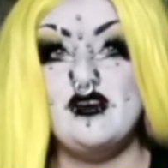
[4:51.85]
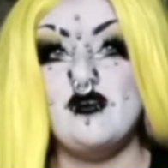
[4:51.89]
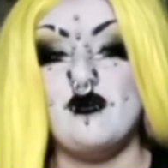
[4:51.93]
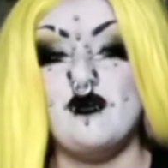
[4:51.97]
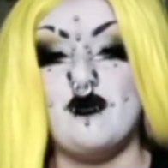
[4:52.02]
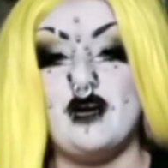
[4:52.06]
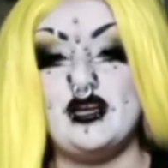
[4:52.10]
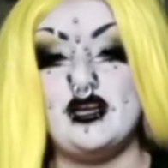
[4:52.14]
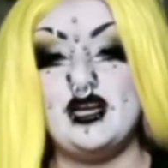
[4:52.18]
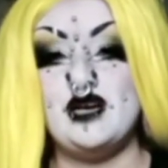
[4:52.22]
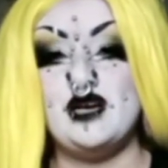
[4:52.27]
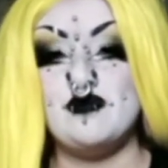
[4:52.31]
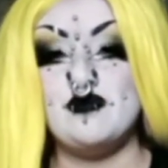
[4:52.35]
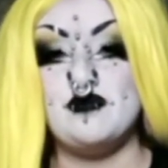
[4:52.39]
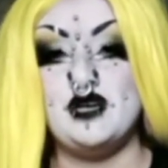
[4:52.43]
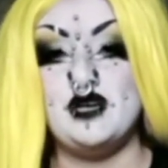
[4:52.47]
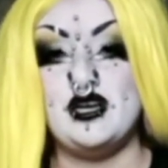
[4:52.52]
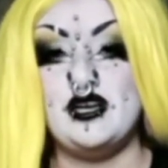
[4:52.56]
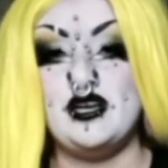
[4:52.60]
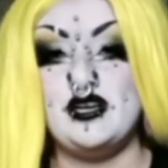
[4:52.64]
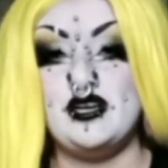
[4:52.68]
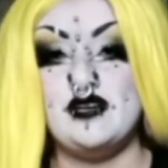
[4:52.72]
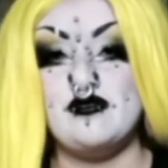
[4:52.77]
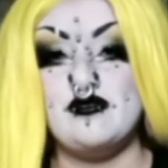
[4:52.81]
why not
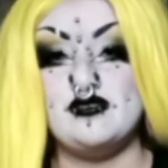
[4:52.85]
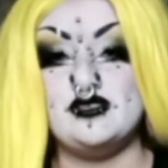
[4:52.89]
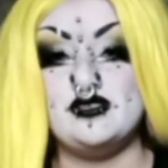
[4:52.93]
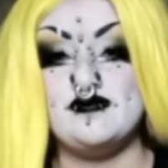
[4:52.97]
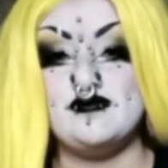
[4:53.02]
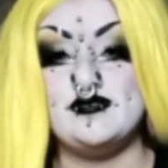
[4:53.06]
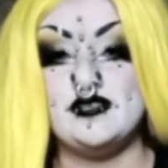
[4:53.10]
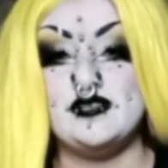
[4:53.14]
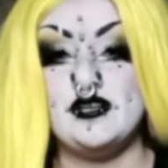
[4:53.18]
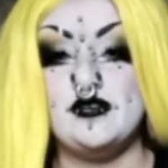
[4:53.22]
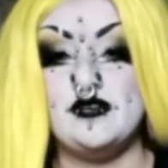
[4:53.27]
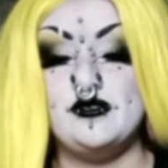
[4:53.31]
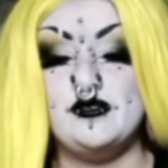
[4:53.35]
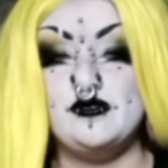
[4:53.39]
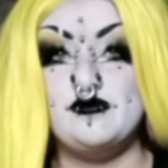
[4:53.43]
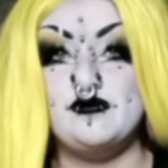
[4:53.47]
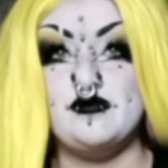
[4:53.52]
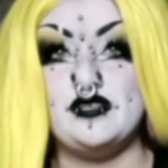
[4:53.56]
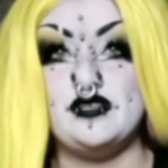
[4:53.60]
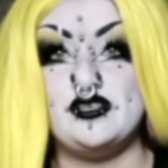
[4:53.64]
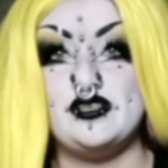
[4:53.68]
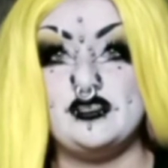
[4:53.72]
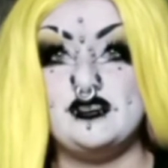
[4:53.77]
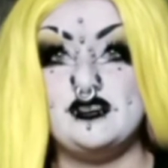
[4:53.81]
buy different colored
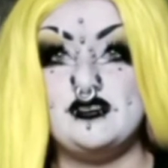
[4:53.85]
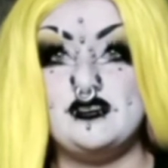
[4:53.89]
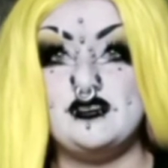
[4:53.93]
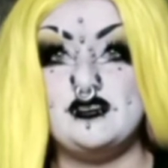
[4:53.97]
wigs?